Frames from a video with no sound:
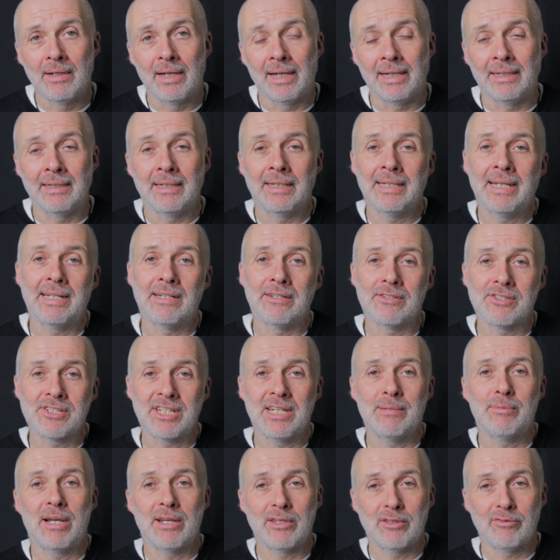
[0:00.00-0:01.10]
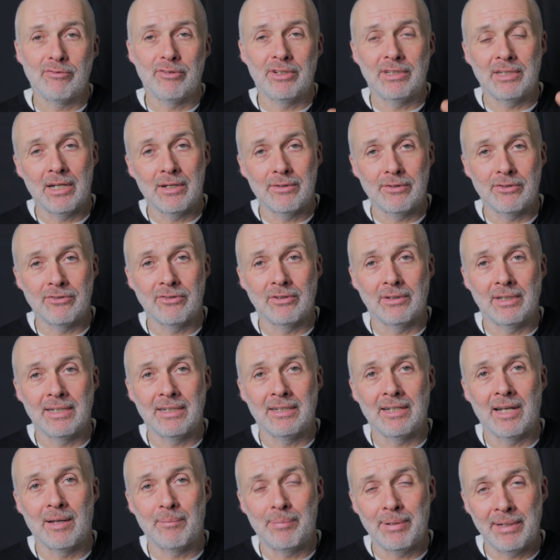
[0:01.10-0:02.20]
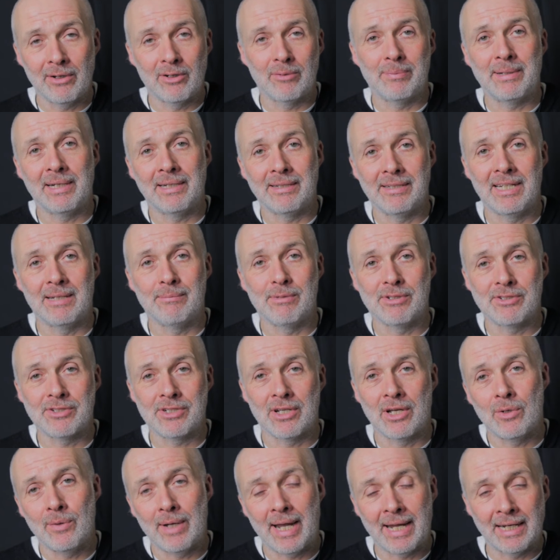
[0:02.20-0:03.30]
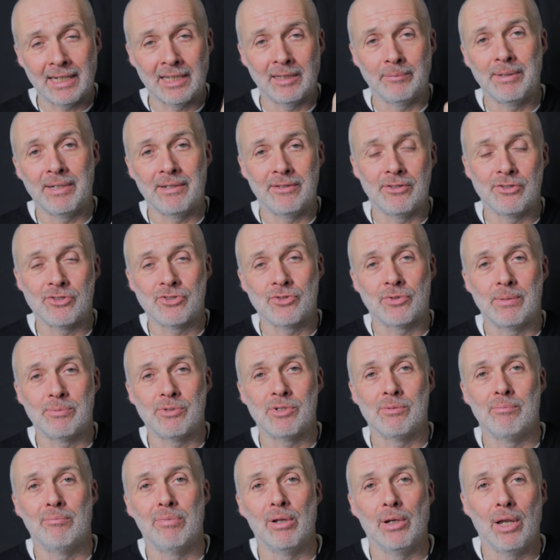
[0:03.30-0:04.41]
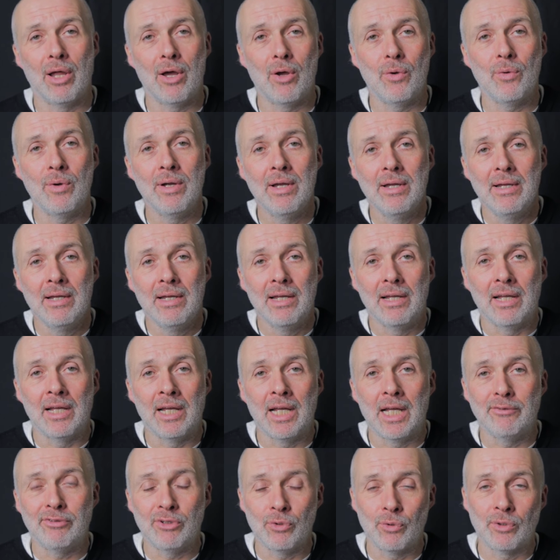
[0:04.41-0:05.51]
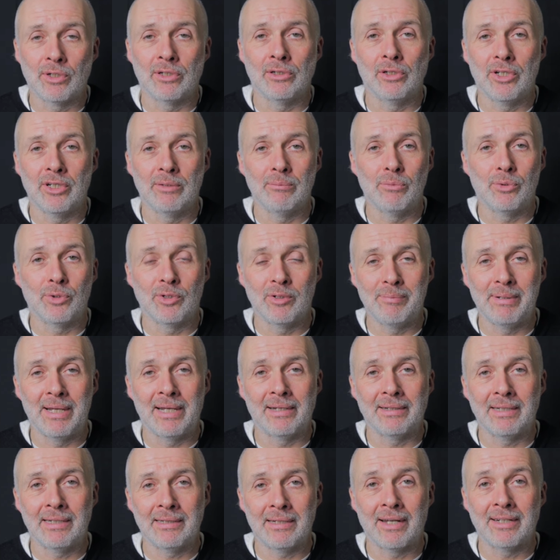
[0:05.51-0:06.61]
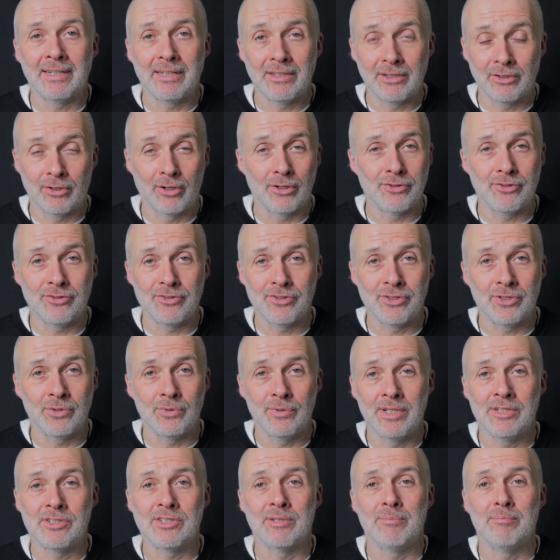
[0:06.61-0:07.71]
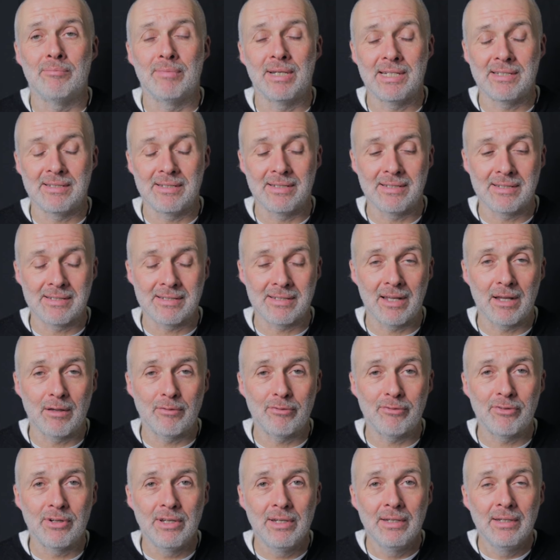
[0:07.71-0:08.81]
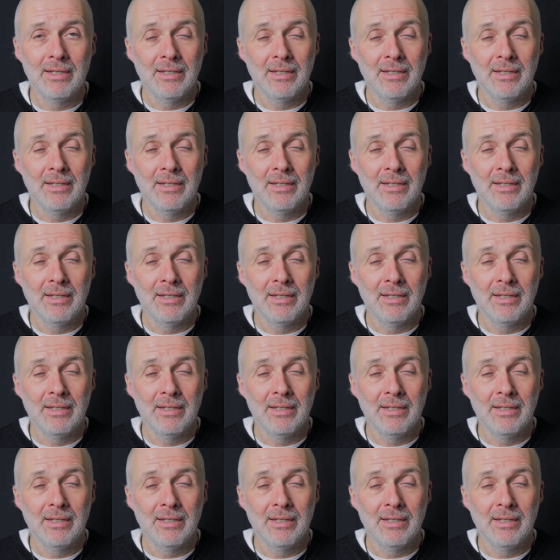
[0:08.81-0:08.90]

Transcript: And again, see my other video. There's a link up here about DMSO and it'll be in the description below. If you want to learn more about it, I'd encourage you to. It's amazing stuff.